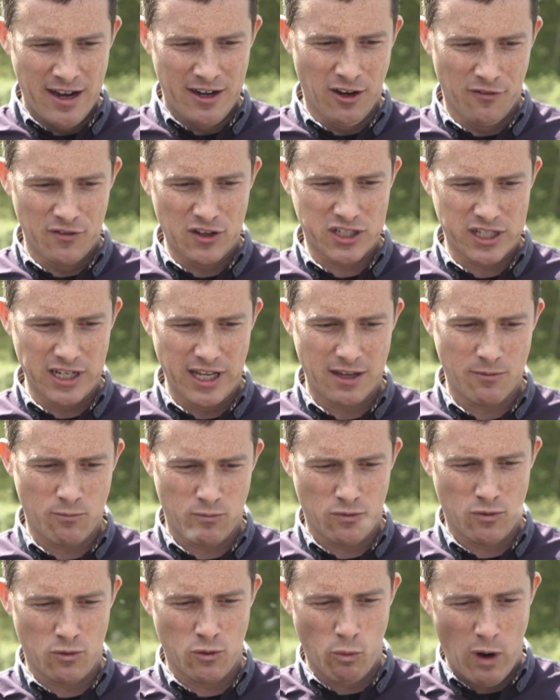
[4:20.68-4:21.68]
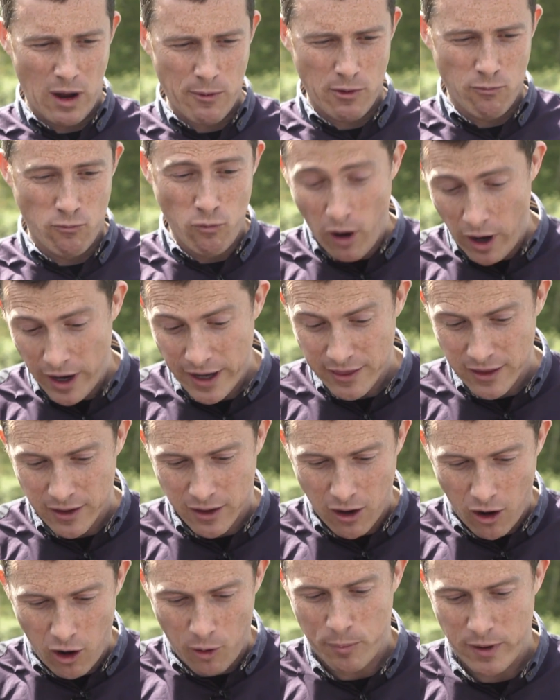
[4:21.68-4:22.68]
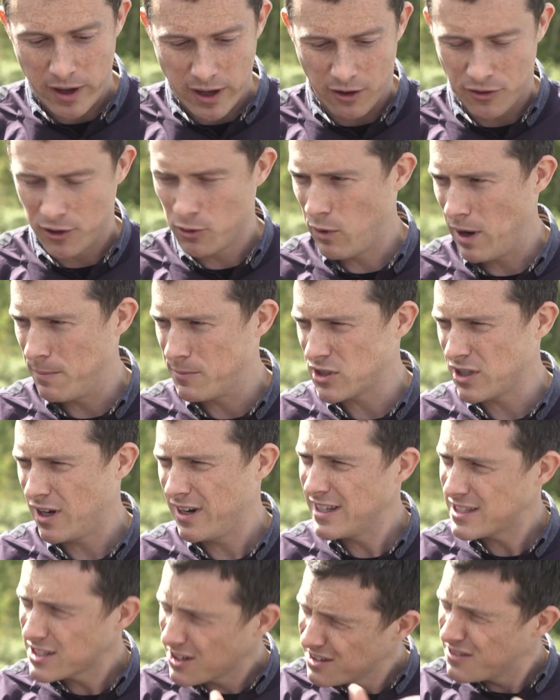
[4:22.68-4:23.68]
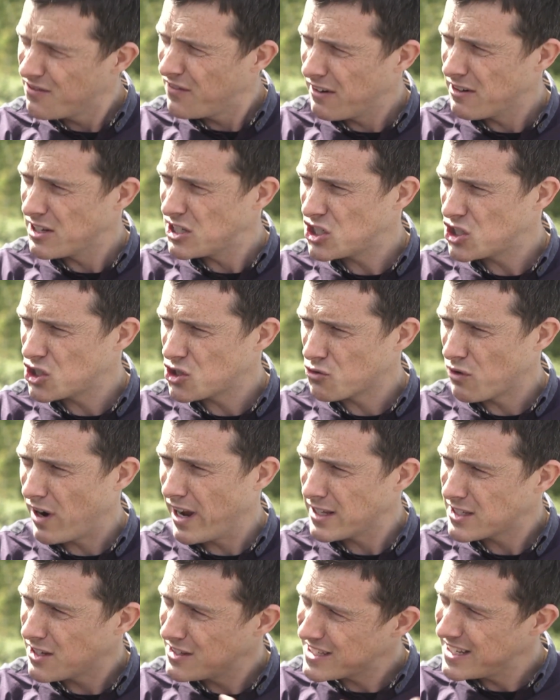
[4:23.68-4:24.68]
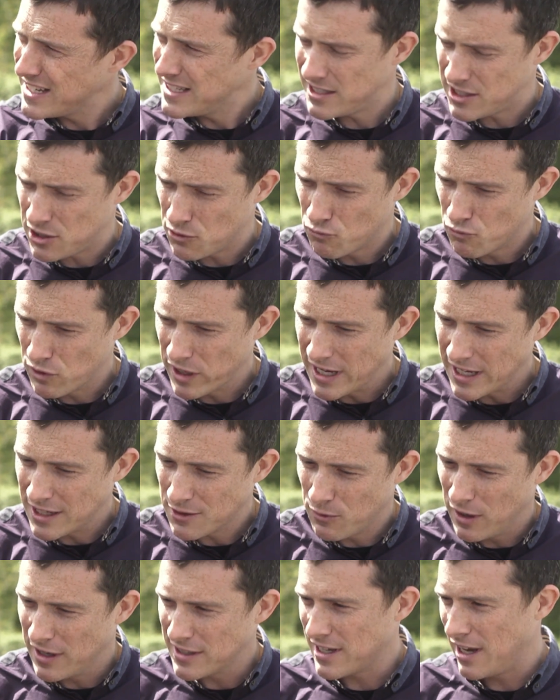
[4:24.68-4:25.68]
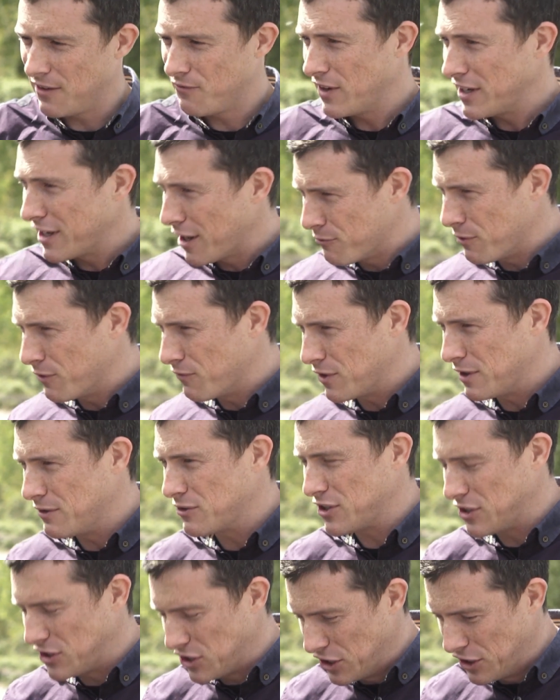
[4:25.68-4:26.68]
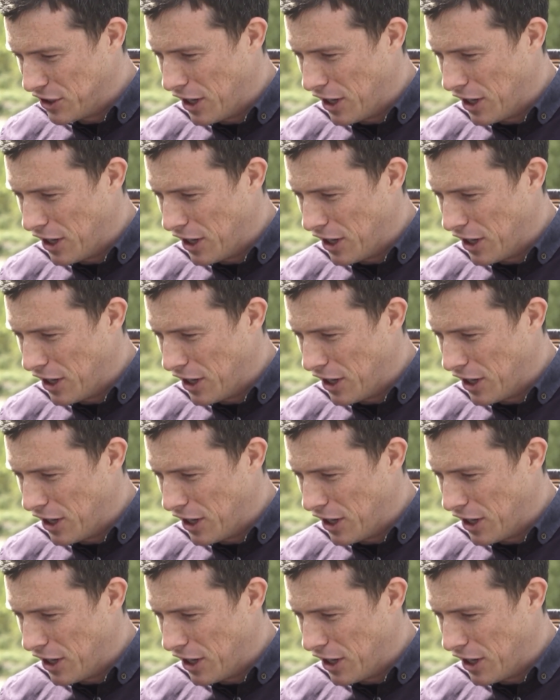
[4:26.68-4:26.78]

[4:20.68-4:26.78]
And obviously, the way we write the copy on the website, it's kind of very straight, so it's easy to read, whereas our video reviews, as you